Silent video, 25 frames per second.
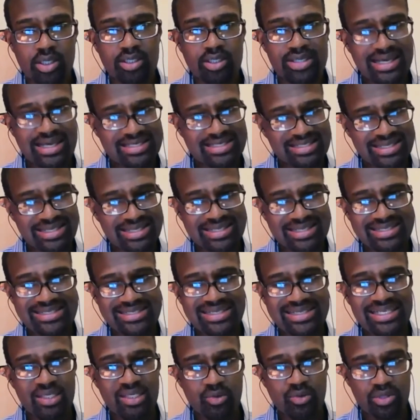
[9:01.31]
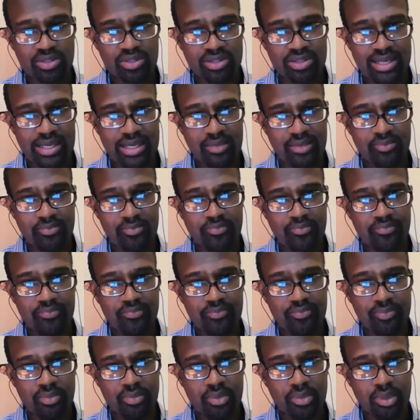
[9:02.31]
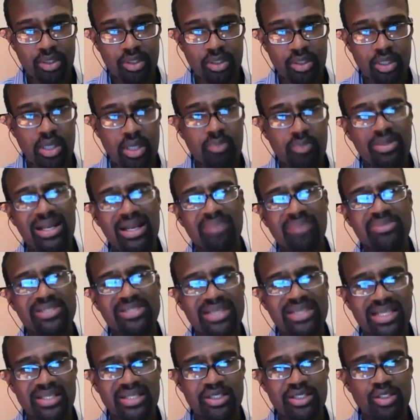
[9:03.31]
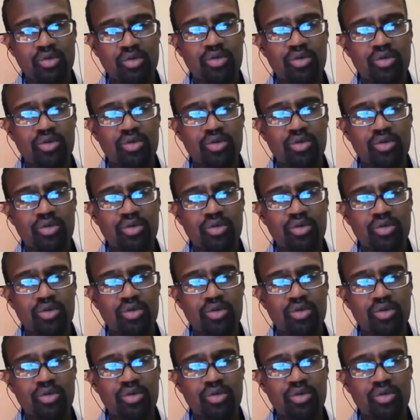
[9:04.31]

that's dealing with that. But I'm telling you,